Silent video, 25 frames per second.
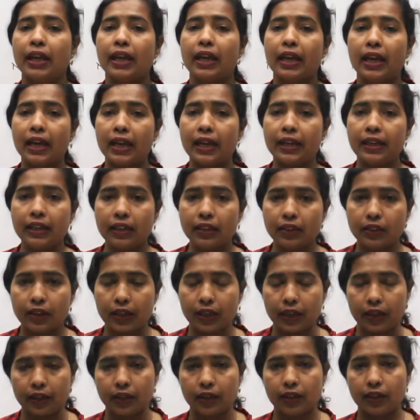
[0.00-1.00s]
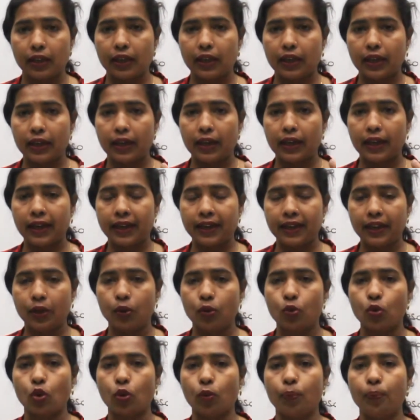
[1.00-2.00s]
anything,
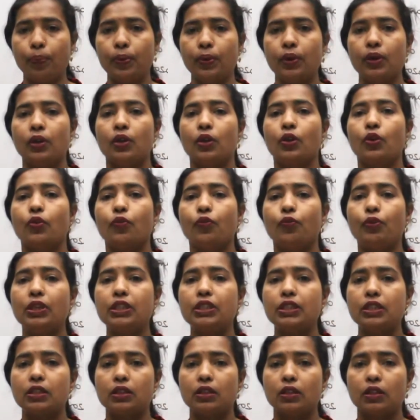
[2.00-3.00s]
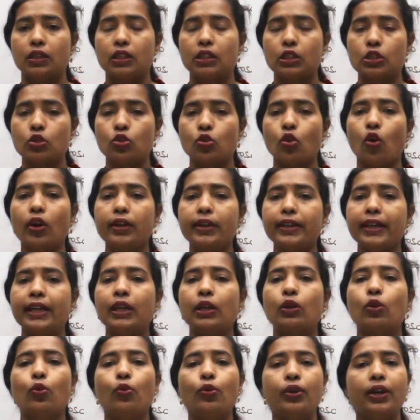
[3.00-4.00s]
any group which is not
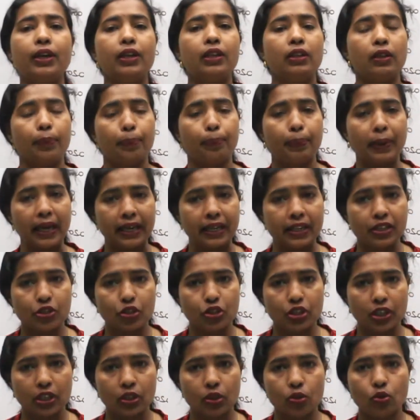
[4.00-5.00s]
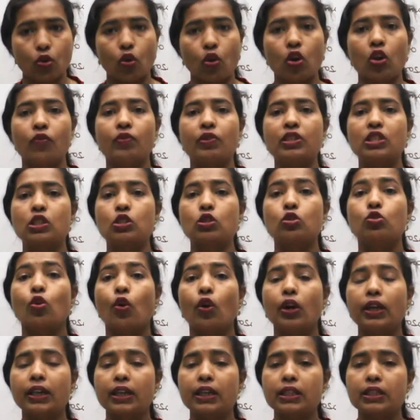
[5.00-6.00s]
included in the parent chain or which is
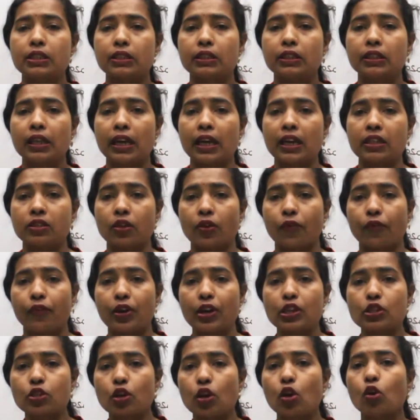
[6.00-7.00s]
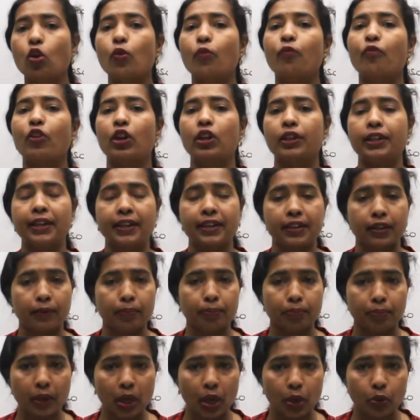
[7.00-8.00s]
not considered as the functional group for that
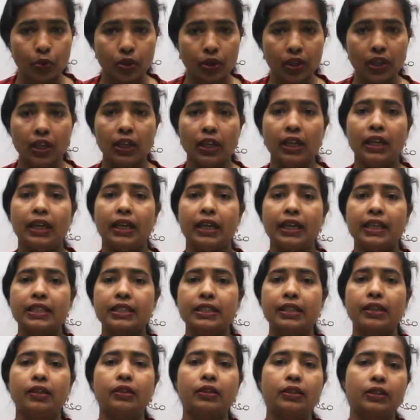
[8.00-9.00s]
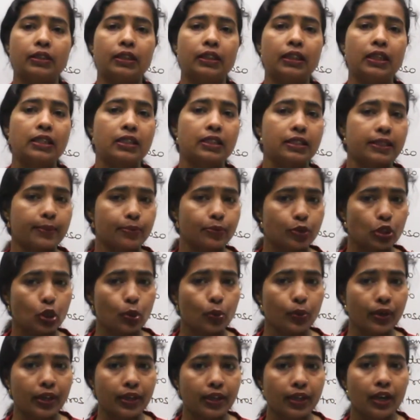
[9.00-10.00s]
compound is considered as
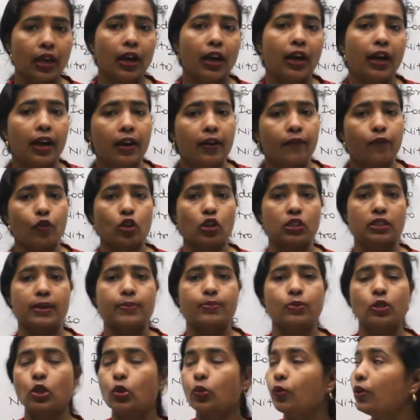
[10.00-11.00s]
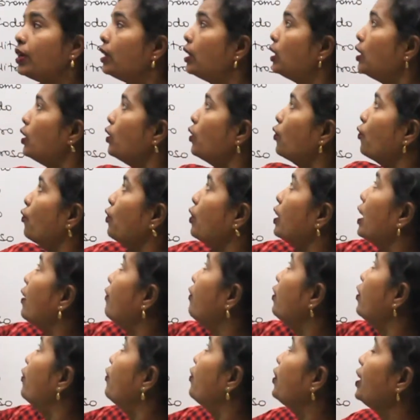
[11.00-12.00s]
substituent, and for substituent we
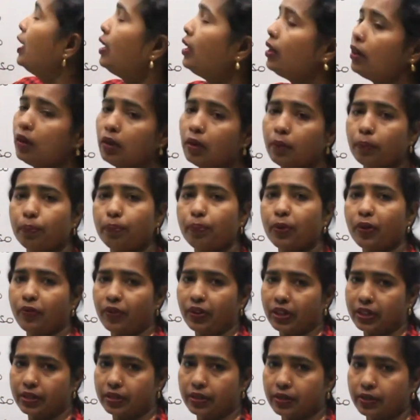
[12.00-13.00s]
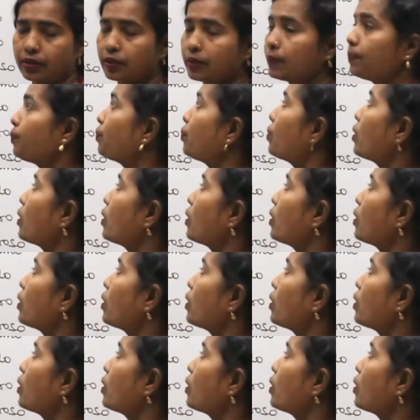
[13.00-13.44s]
have different prefixes.